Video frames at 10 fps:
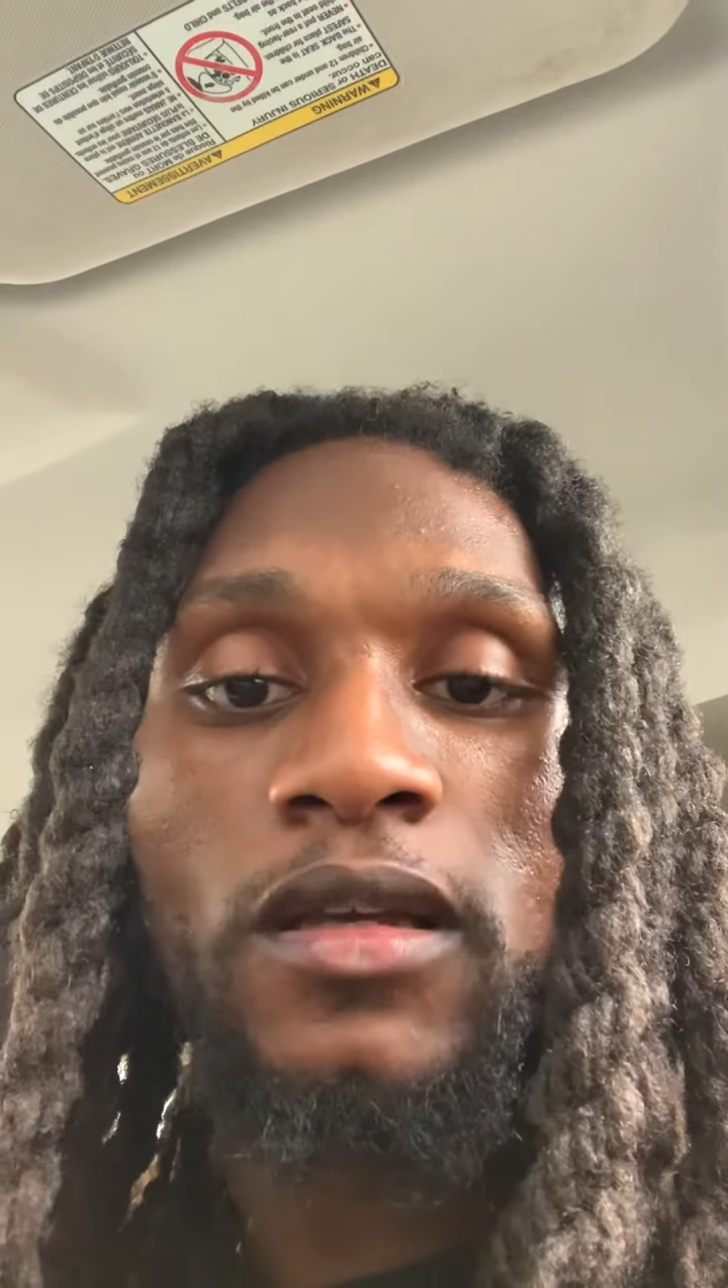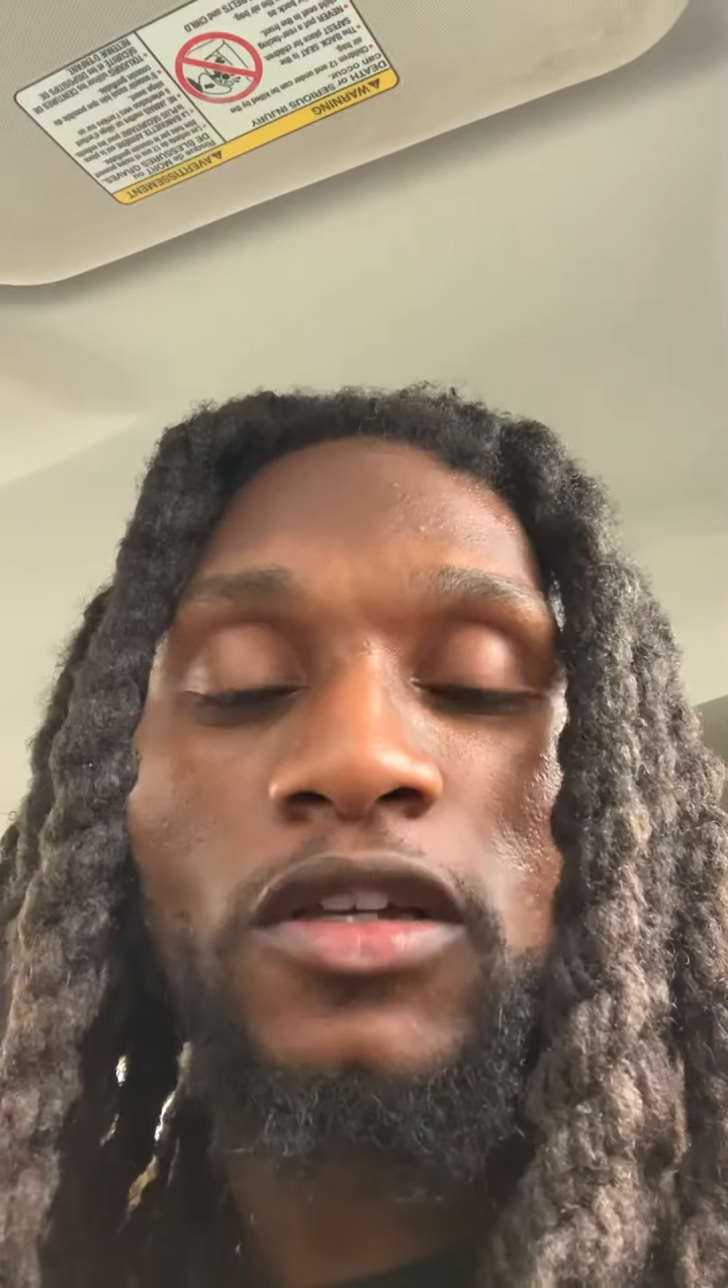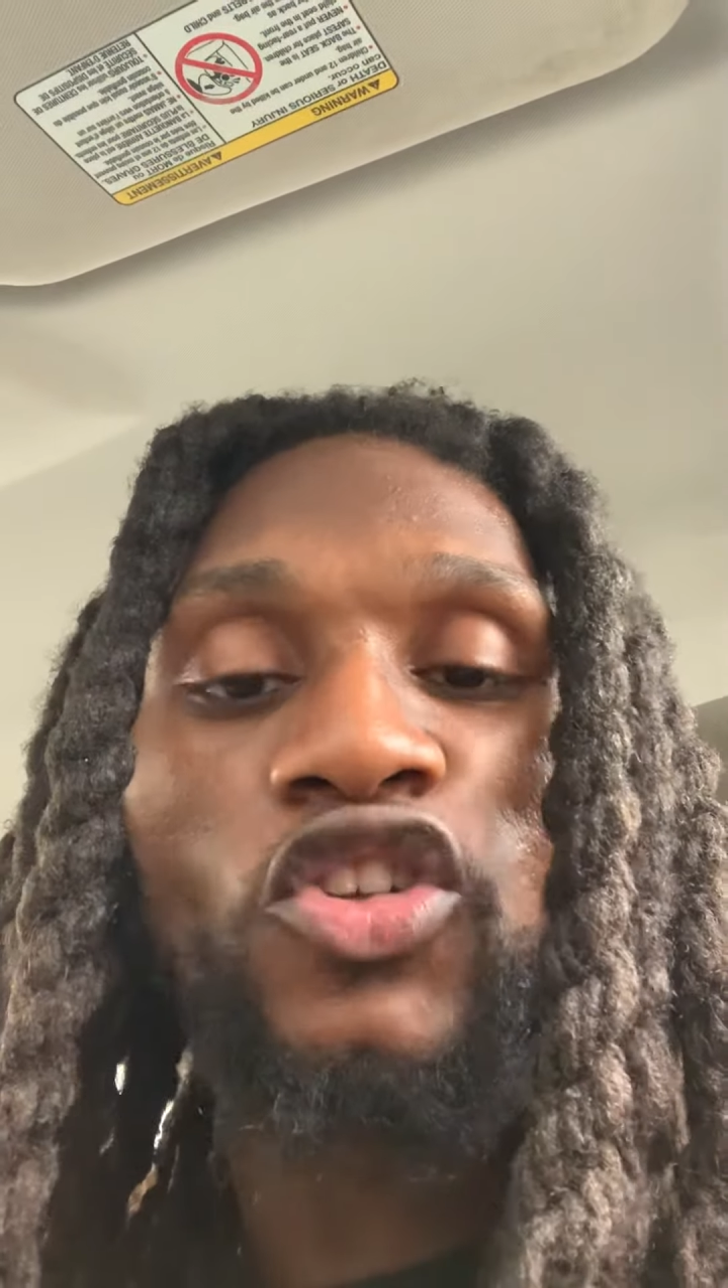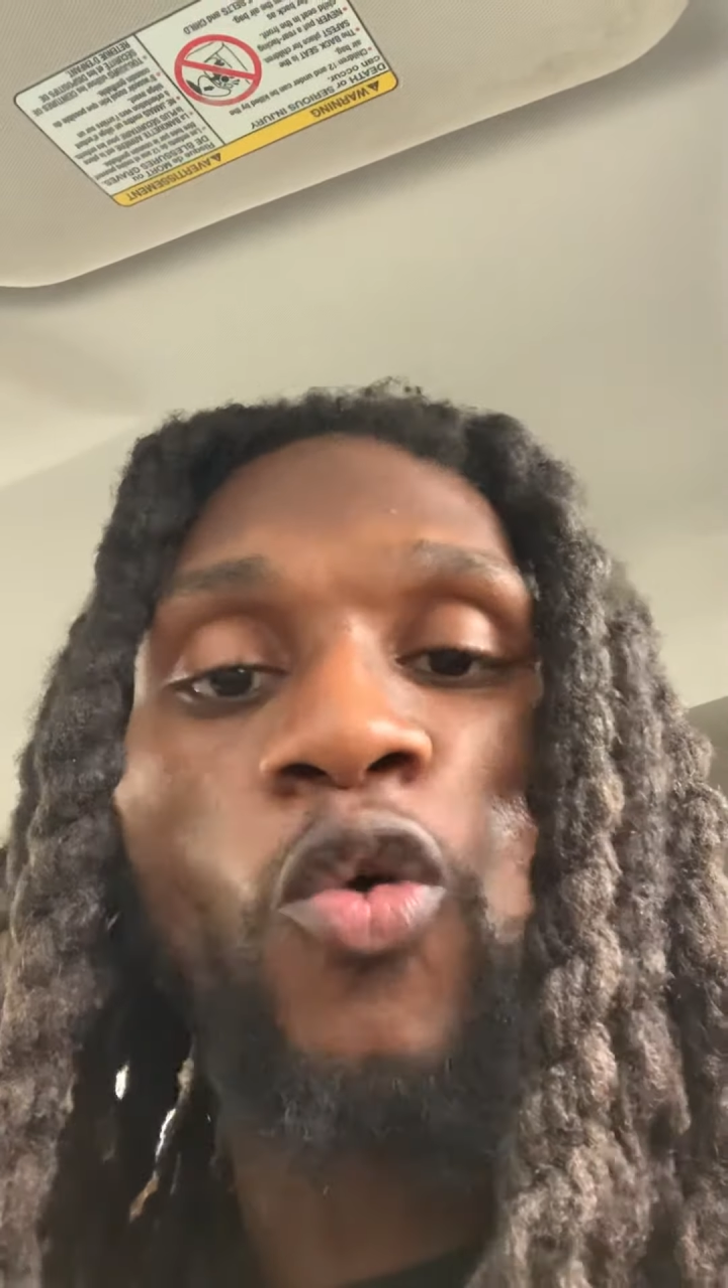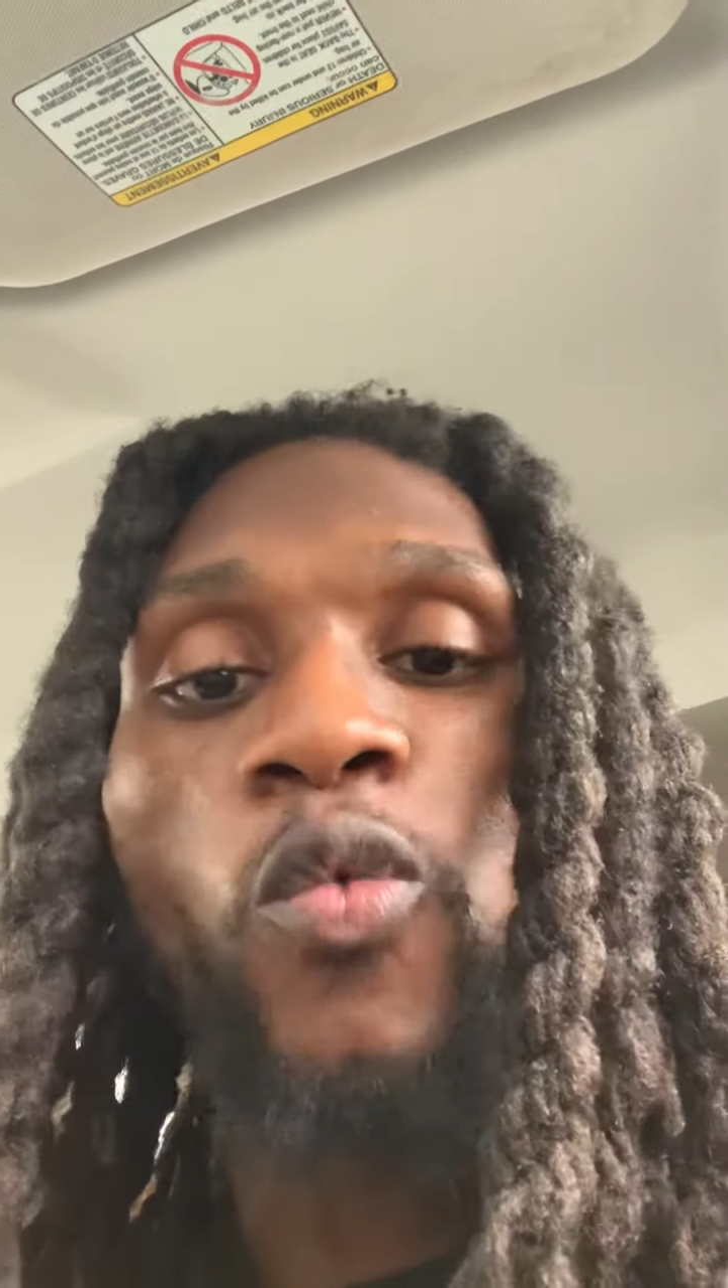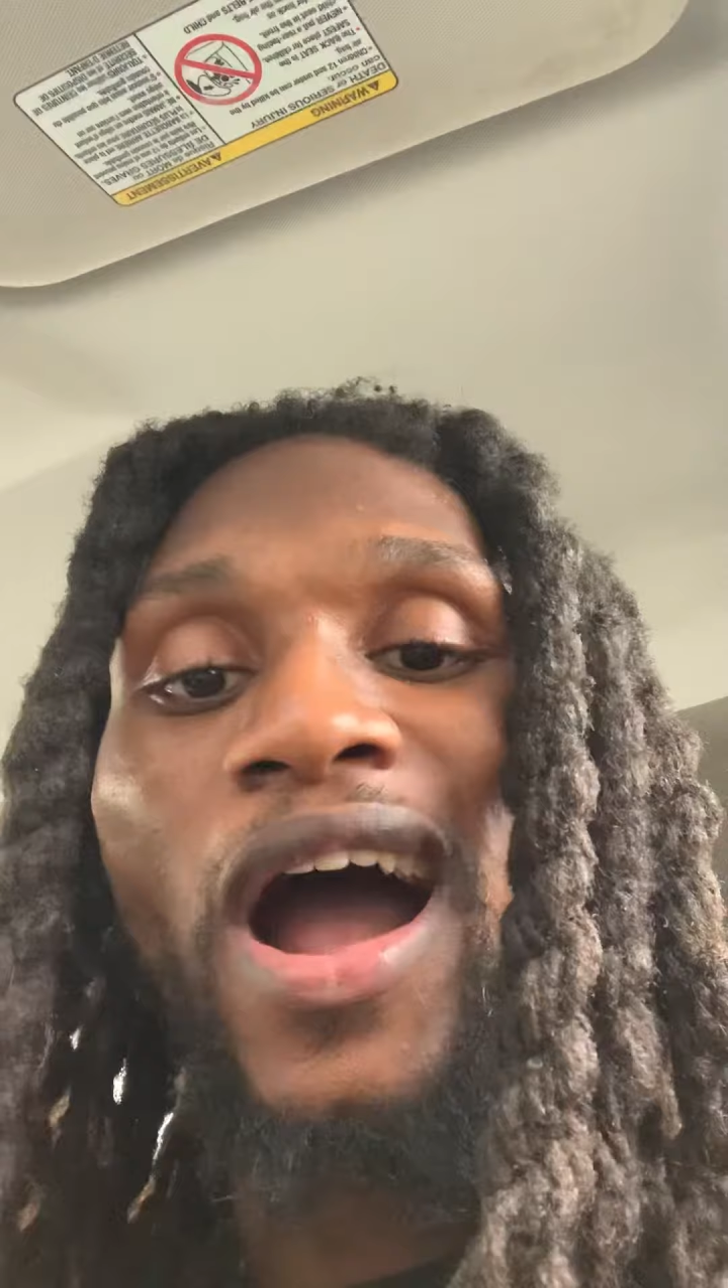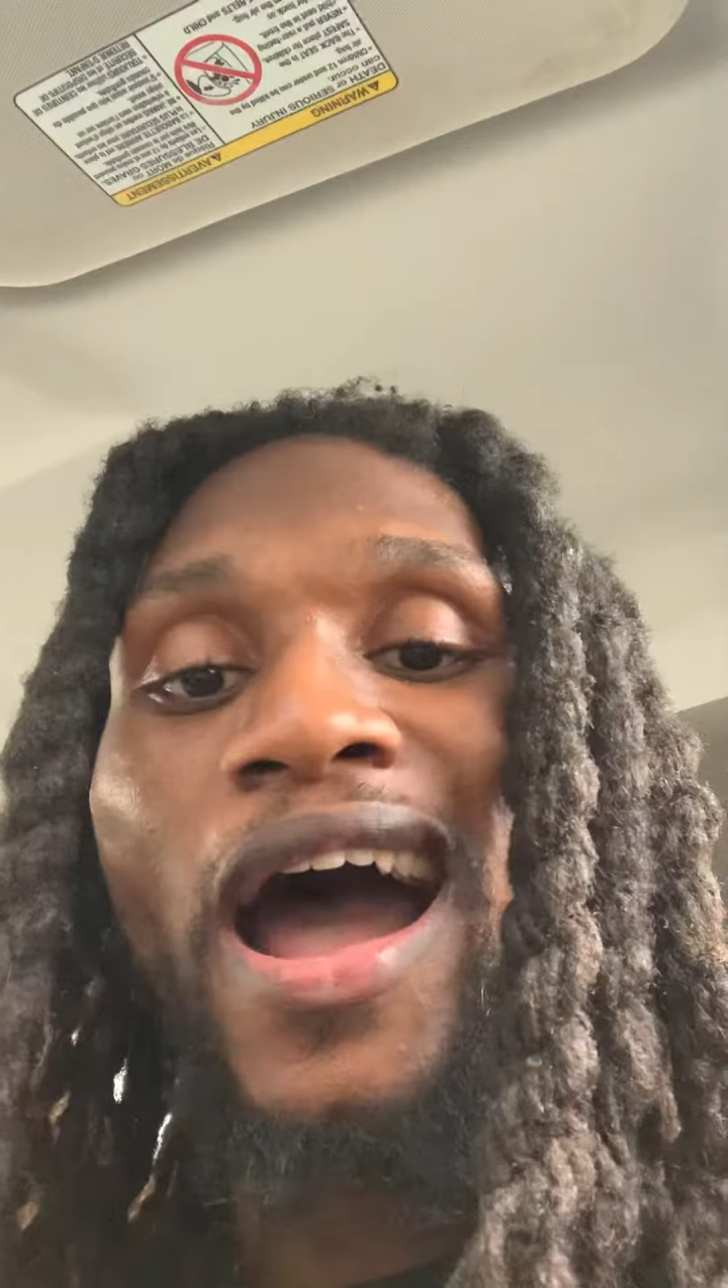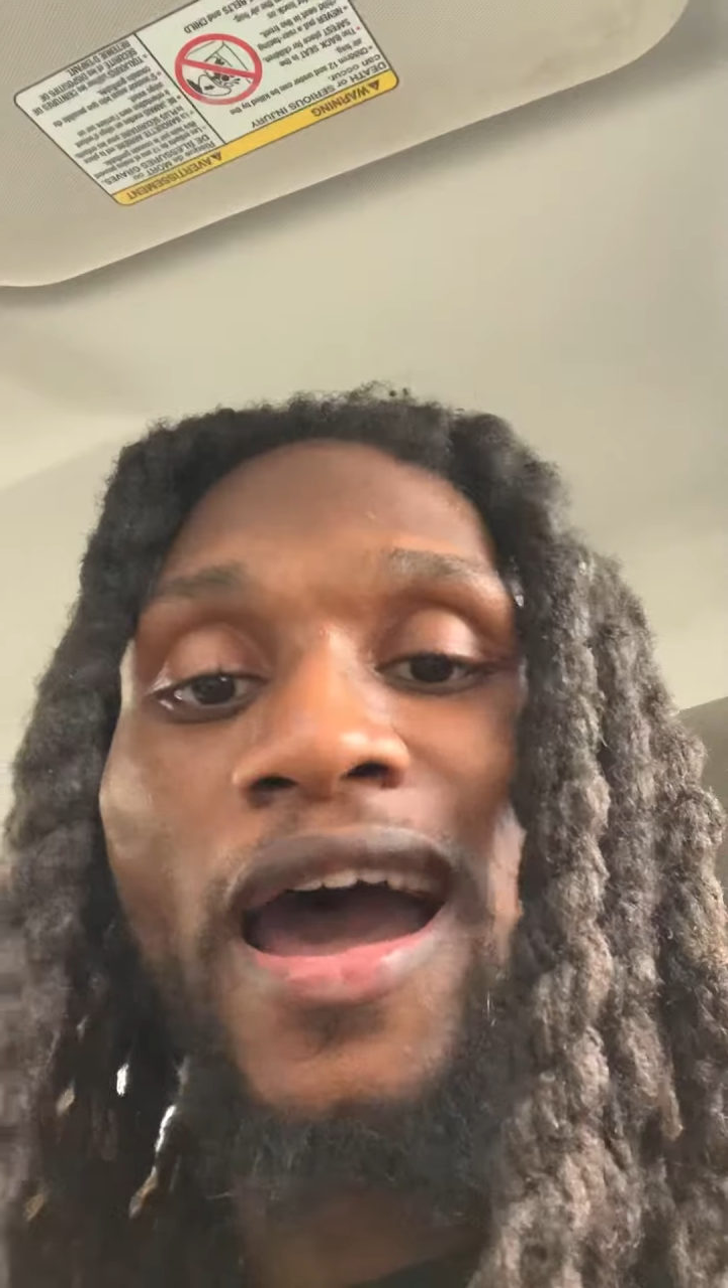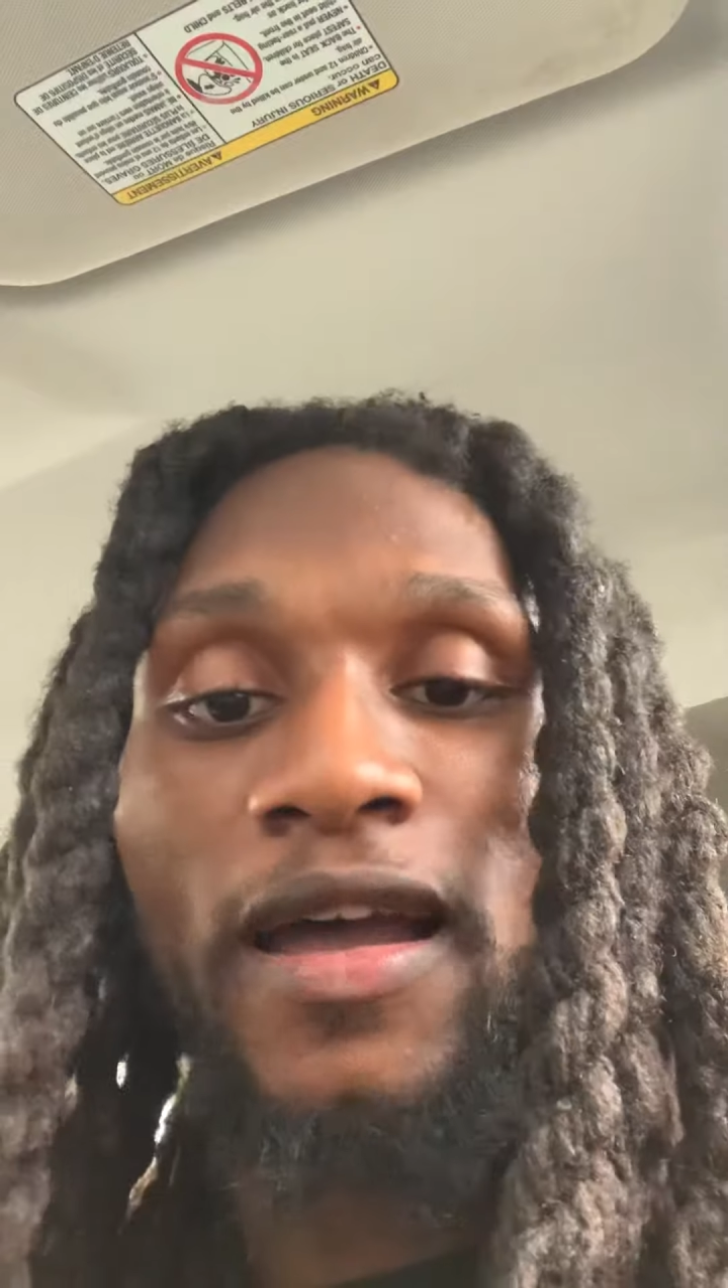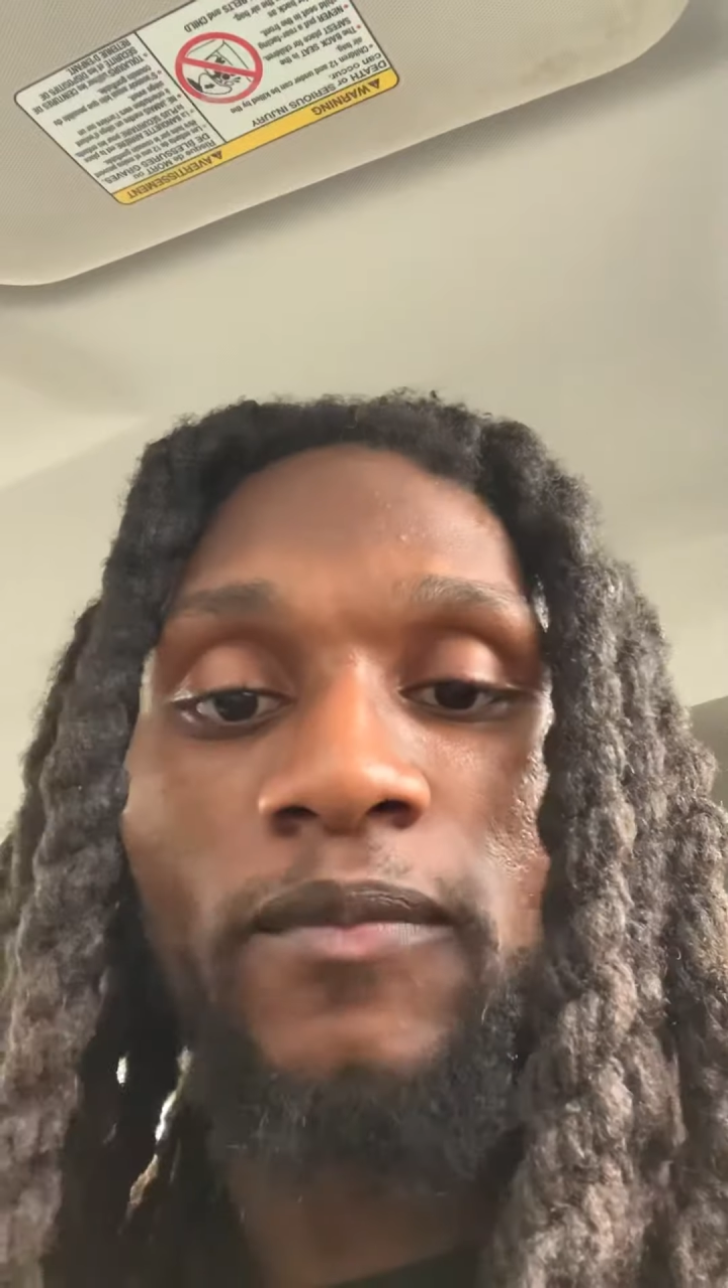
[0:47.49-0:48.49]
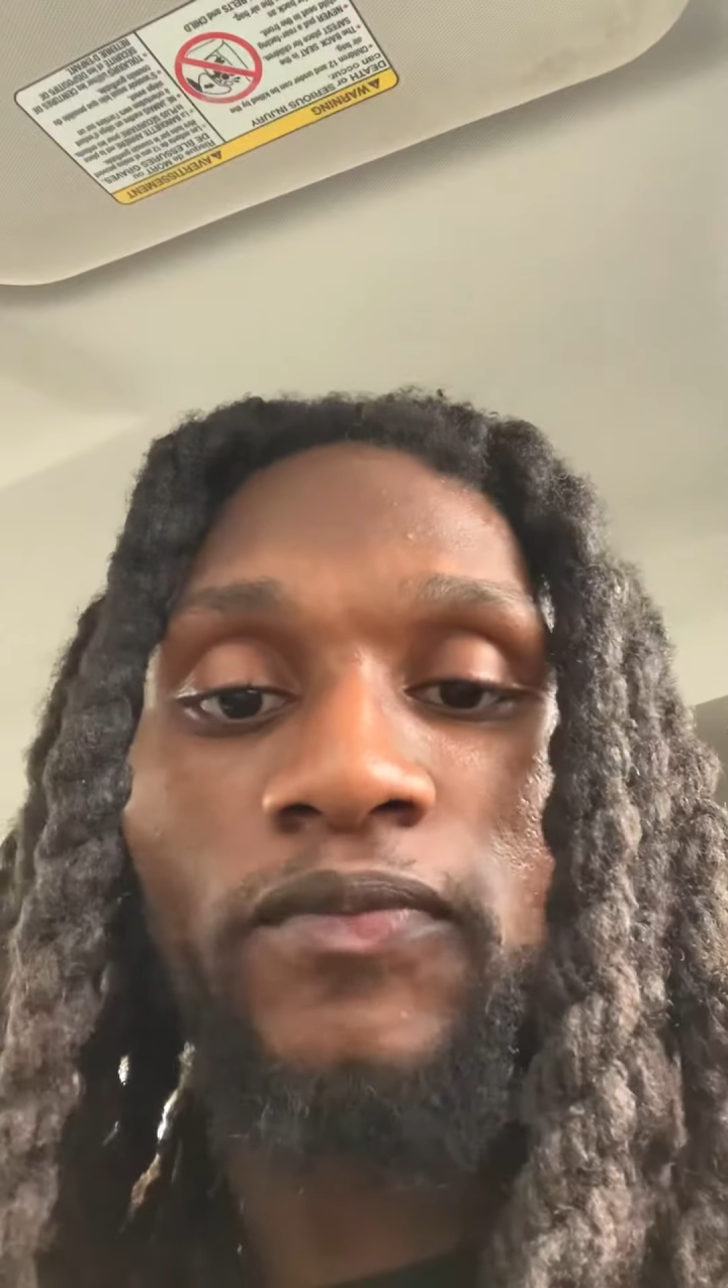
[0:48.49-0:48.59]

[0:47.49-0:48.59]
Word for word: So why